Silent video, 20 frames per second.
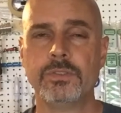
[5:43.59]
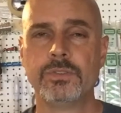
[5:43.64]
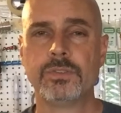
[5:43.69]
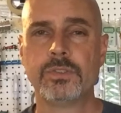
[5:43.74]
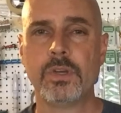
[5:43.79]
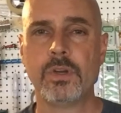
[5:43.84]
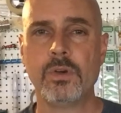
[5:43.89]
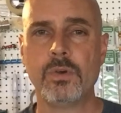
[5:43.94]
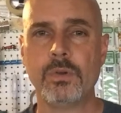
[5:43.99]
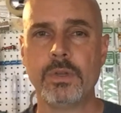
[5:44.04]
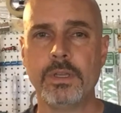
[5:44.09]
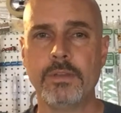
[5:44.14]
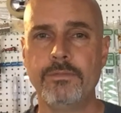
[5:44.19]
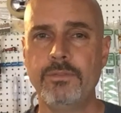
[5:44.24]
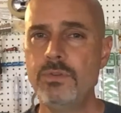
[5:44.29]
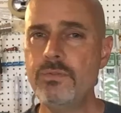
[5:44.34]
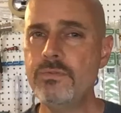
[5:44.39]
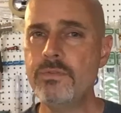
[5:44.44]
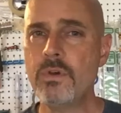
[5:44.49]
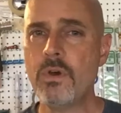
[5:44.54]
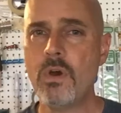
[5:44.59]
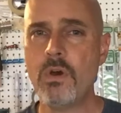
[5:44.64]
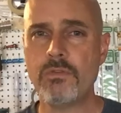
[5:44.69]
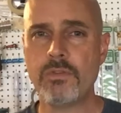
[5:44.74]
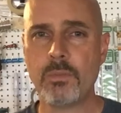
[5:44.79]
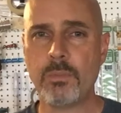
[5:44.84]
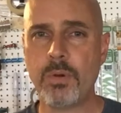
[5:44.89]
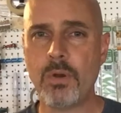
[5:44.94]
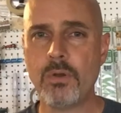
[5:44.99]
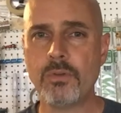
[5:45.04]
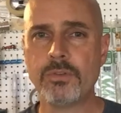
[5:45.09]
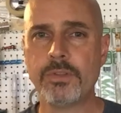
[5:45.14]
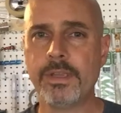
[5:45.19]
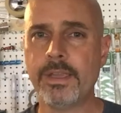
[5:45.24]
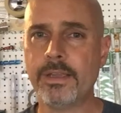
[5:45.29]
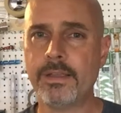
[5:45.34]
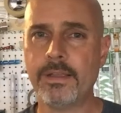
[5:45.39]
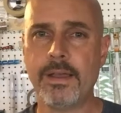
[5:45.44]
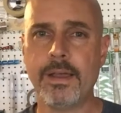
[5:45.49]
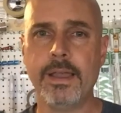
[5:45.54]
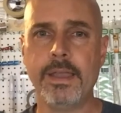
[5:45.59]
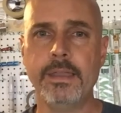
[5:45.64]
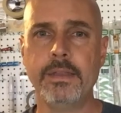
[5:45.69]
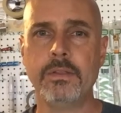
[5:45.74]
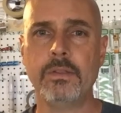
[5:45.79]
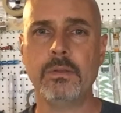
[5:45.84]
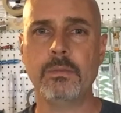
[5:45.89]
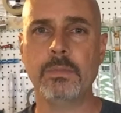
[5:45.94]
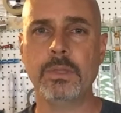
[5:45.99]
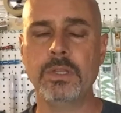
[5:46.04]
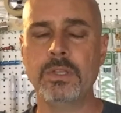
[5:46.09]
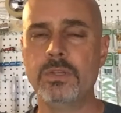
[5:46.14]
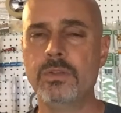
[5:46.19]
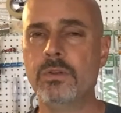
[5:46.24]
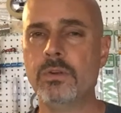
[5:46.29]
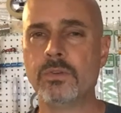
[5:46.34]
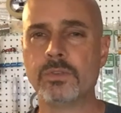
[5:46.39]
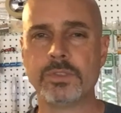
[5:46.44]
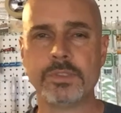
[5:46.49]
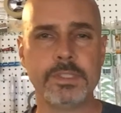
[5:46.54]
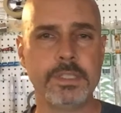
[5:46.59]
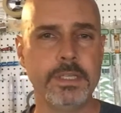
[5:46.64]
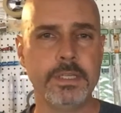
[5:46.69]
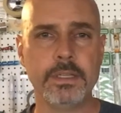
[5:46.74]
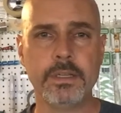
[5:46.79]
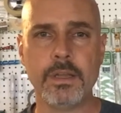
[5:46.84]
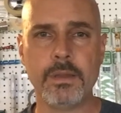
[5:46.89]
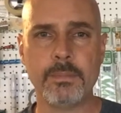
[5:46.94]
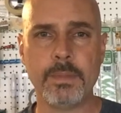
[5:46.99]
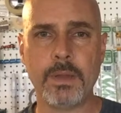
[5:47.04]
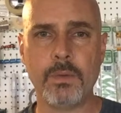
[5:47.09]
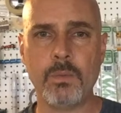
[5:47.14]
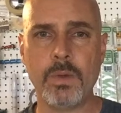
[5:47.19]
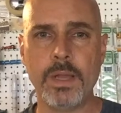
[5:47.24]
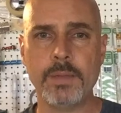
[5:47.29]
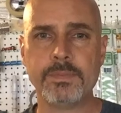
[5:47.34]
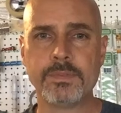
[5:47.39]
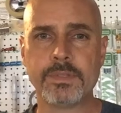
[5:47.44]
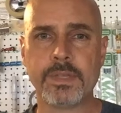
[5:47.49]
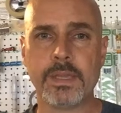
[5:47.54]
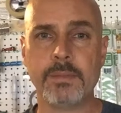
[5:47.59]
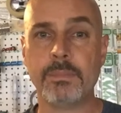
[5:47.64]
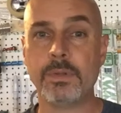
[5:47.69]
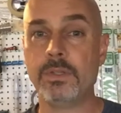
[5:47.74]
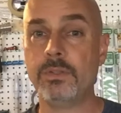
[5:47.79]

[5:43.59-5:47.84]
So if you know of a ProTech item and you don't see it on my website,